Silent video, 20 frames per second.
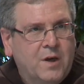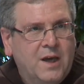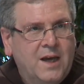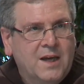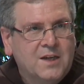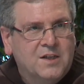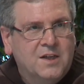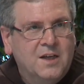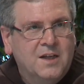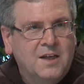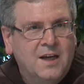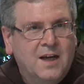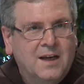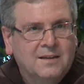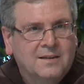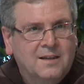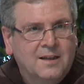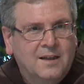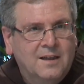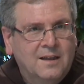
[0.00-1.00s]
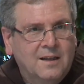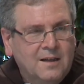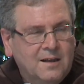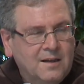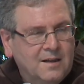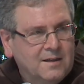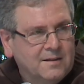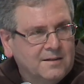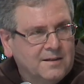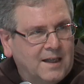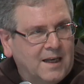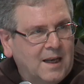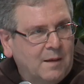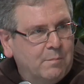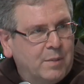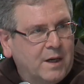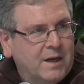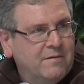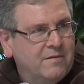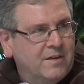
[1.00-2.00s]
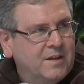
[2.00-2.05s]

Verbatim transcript: We have an experience of time